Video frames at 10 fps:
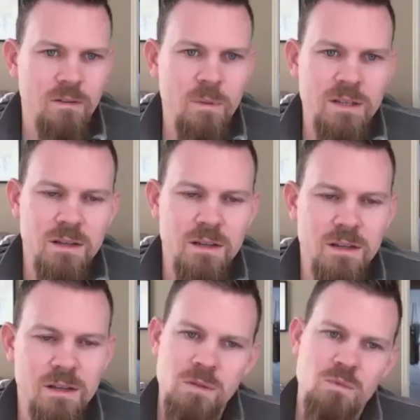been
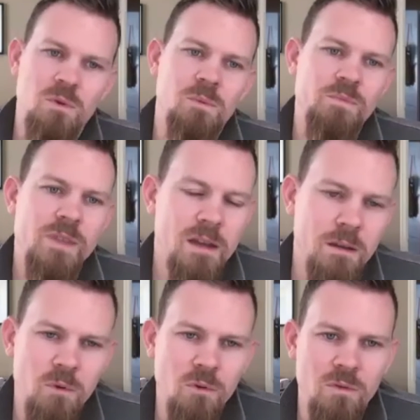several people
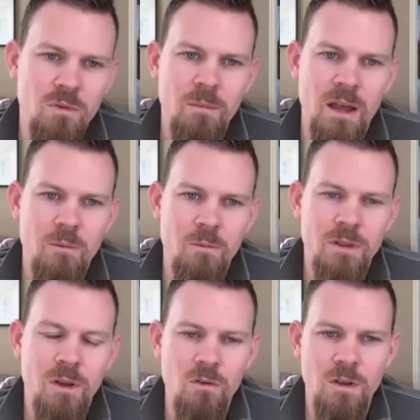who've come down with
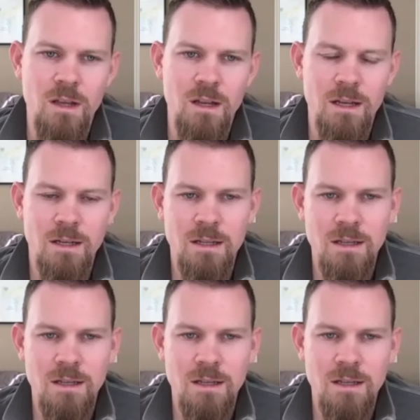COVID, and